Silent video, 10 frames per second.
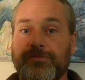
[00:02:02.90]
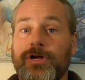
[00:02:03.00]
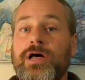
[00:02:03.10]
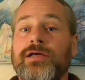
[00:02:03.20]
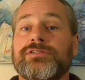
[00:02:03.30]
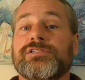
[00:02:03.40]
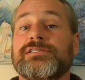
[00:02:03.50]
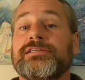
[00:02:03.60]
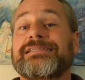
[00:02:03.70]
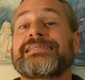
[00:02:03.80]
for
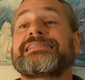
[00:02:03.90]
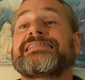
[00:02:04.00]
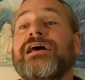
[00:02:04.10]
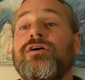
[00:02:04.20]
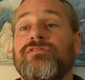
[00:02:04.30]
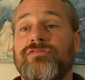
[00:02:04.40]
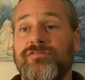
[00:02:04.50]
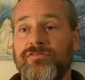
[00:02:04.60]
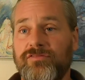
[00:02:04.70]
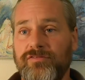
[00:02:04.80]
consciousness itself.
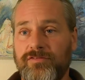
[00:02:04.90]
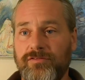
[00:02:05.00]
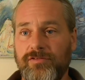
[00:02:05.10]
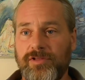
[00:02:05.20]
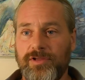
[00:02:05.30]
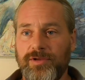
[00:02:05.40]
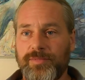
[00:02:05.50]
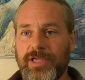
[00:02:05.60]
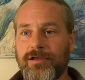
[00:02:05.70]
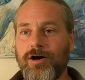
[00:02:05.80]

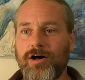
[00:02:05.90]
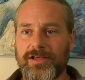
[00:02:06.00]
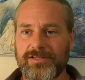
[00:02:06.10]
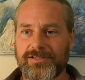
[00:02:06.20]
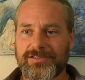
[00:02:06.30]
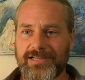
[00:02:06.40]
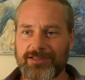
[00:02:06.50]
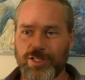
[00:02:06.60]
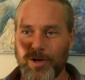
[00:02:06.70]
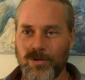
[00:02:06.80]
Because
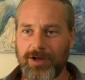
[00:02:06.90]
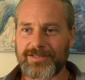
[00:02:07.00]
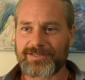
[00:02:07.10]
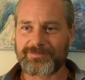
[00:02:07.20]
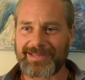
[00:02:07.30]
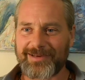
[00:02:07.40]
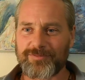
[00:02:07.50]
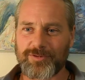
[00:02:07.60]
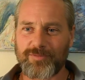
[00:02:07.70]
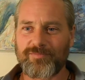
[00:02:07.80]
at the quantum
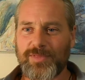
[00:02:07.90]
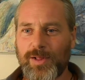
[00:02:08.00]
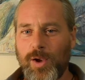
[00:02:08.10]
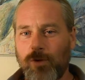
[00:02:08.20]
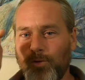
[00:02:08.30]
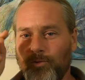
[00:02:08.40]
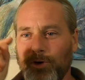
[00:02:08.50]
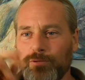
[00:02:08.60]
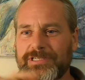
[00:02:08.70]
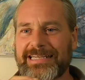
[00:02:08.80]
level,
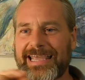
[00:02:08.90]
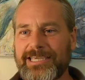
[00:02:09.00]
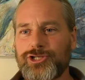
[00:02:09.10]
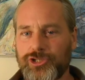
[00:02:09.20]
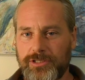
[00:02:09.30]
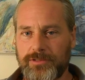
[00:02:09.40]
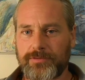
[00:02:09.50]
rotation